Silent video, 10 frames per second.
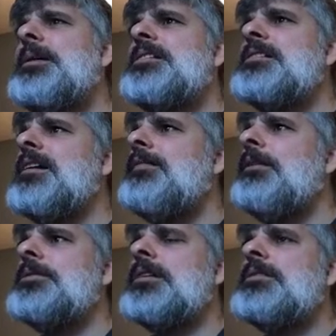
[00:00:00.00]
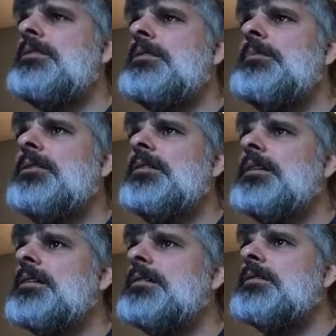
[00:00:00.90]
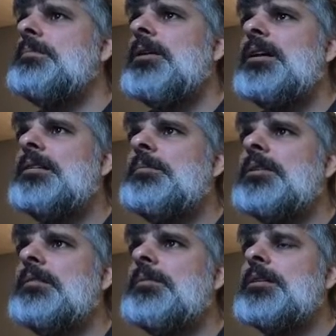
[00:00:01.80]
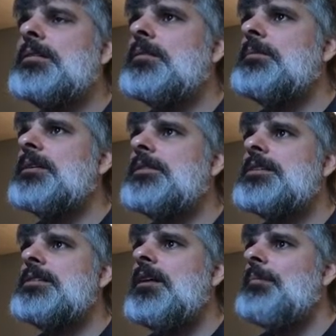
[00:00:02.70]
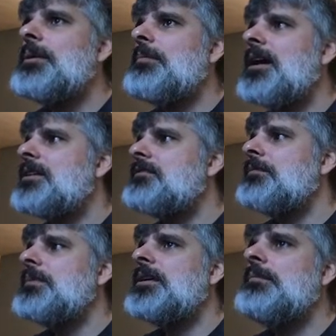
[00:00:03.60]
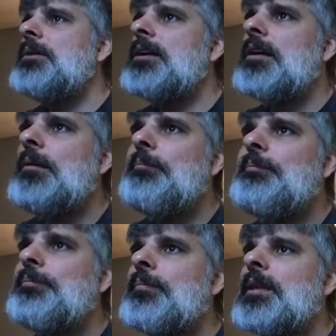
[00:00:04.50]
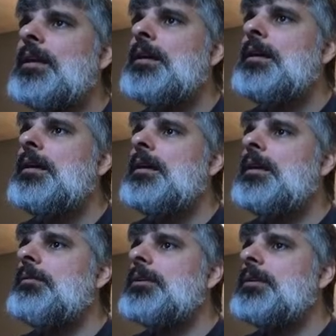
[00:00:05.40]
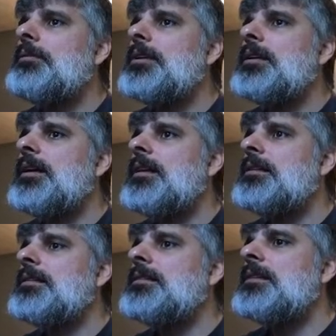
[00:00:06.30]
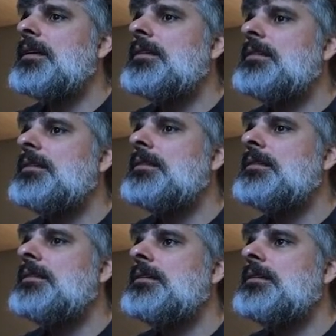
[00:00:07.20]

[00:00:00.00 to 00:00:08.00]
there's a bunch of stuff I wasn't sure about there, so it's possible this was a little bit of a sloppy match for me, but yeah, we'll see what the analysis says.